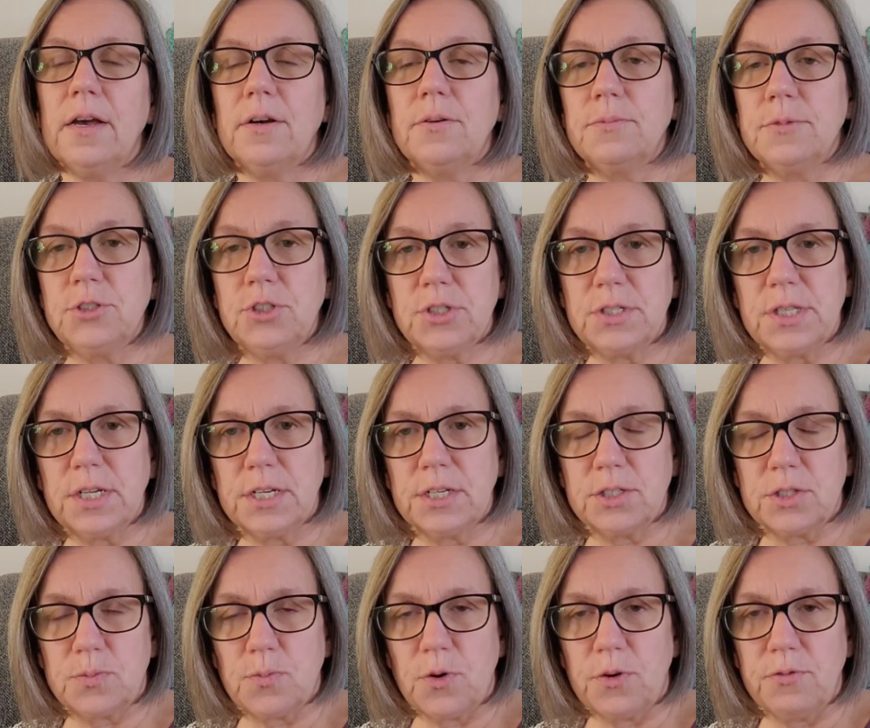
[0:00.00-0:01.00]
We just think
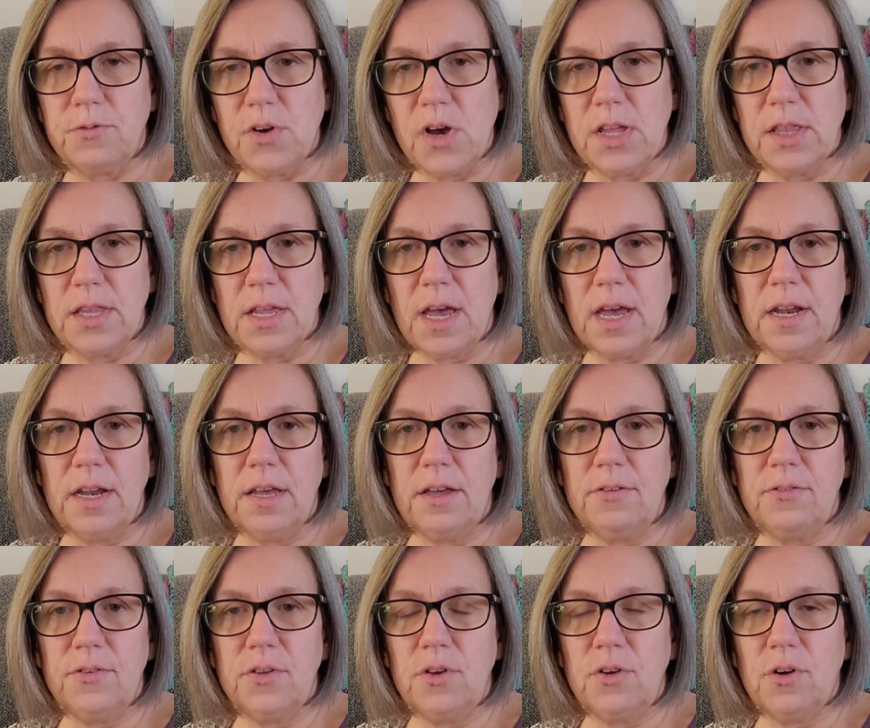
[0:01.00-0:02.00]
it's more fun that
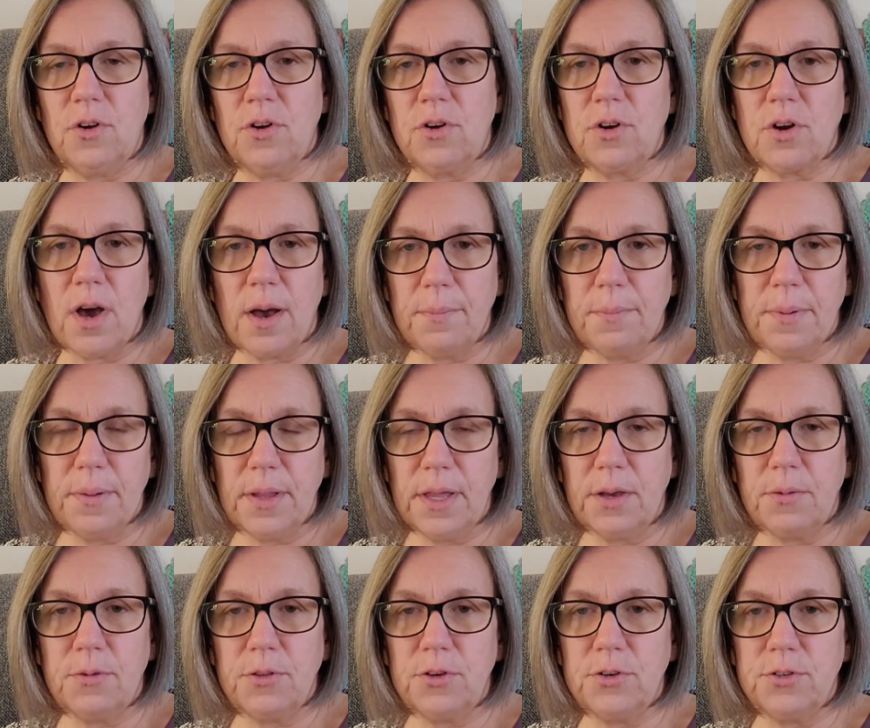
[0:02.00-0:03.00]
if you're not
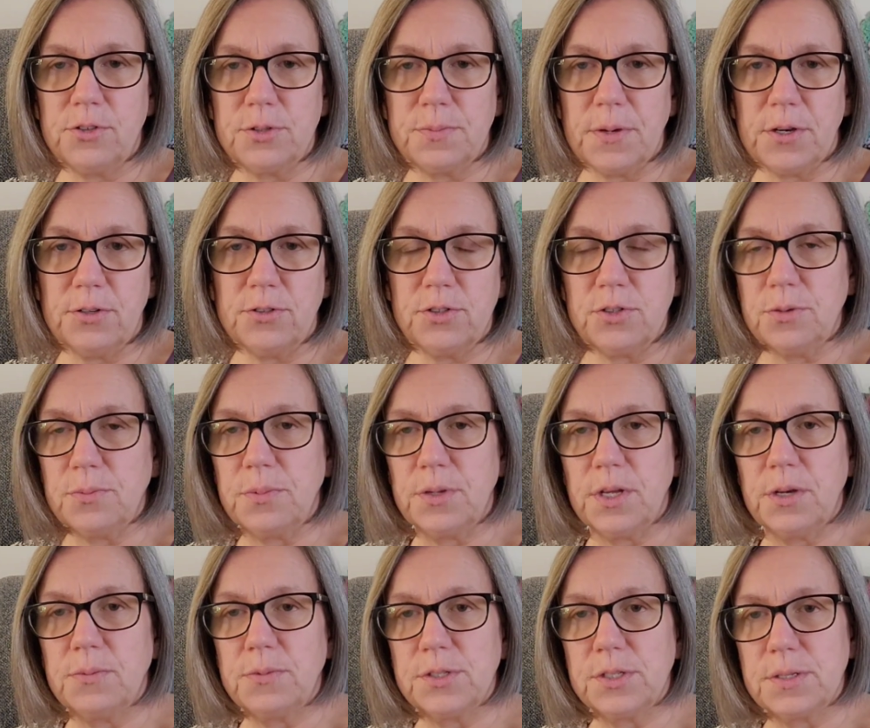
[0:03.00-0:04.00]
playing with your spouse, you're
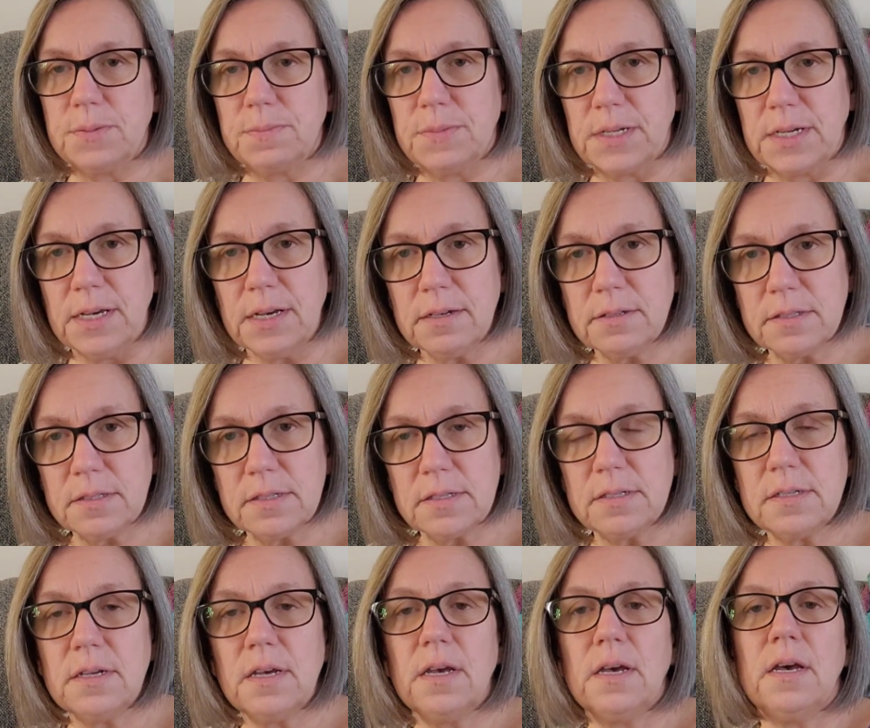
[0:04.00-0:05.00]
playing with somebody else.